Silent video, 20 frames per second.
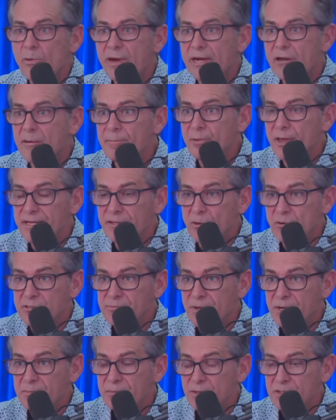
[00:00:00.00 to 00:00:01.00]
wake up like
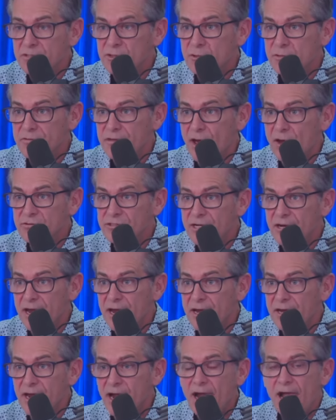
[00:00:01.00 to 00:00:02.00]
those people in
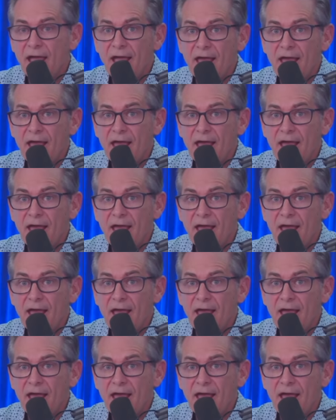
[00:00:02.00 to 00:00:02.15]
2008